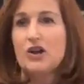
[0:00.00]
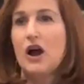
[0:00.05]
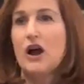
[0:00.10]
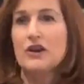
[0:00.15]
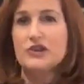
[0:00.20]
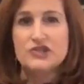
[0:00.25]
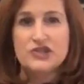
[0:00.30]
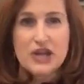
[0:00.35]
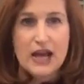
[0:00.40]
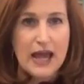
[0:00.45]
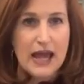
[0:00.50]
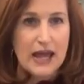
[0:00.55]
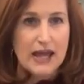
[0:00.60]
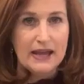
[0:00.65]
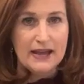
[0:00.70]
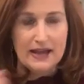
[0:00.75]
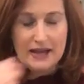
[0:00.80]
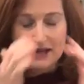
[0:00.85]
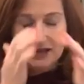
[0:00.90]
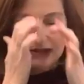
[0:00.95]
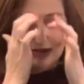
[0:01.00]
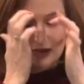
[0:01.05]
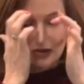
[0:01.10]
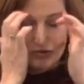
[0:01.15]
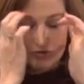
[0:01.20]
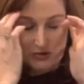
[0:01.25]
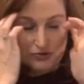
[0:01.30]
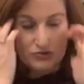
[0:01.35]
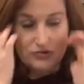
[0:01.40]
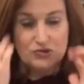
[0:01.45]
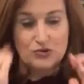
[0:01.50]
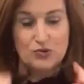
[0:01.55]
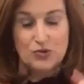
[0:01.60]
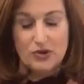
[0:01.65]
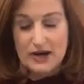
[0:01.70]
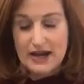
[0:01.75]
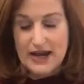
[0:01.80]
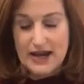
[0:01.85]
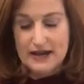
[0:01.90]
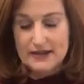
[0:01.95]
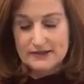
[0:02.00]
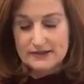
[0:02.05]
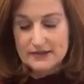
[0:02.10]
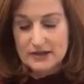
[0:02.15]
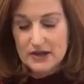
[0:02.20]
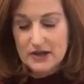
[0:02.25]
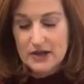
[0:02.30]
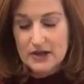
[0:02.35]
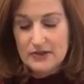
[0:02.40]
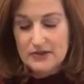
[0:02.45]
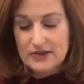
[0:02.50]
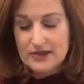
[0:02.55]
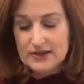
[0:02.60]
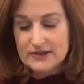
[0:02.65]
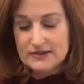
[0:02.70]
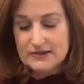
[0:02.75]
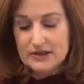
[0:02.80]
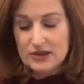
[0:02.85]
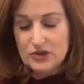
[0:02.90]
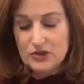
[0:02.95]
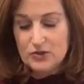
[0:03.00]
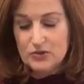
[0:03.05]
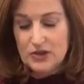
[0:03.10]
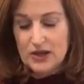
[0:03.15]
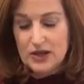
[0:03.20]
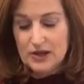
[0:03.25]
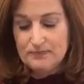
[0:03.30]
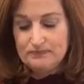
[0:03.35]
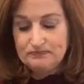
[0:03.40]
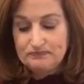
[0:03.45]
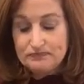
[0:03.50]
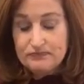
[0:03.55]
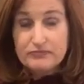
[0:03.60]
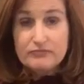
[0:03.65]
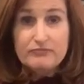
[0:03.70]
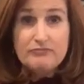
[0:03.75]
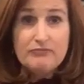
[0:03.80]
Target, any local store has things that you can